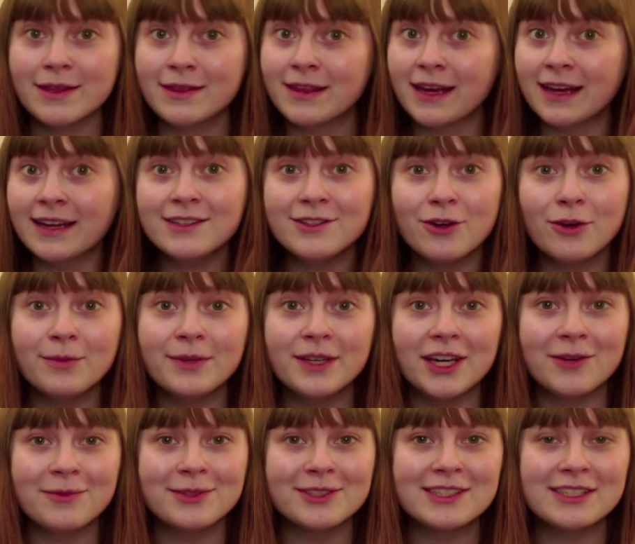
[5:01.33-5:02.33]
Then you'll
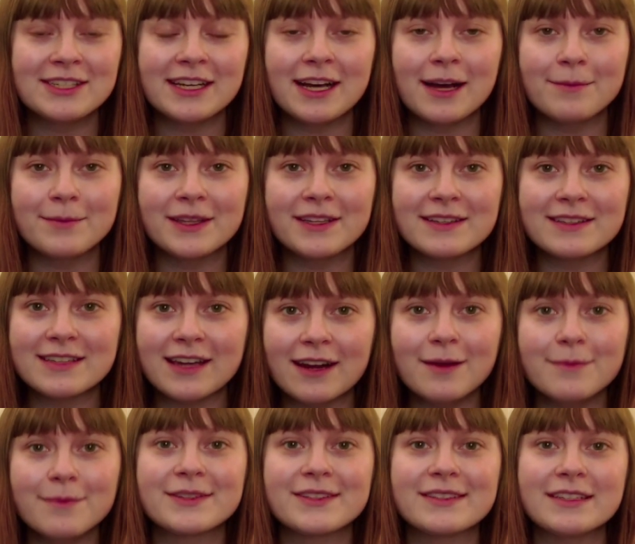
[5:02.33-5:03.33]
be able to dig up the
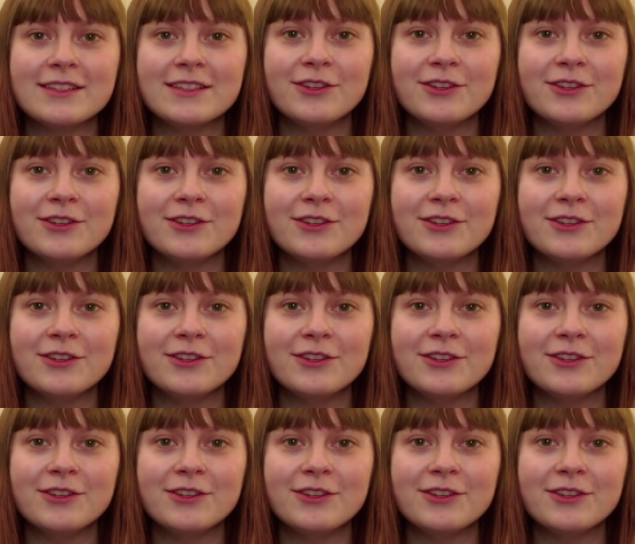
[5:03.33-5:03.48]
stumps.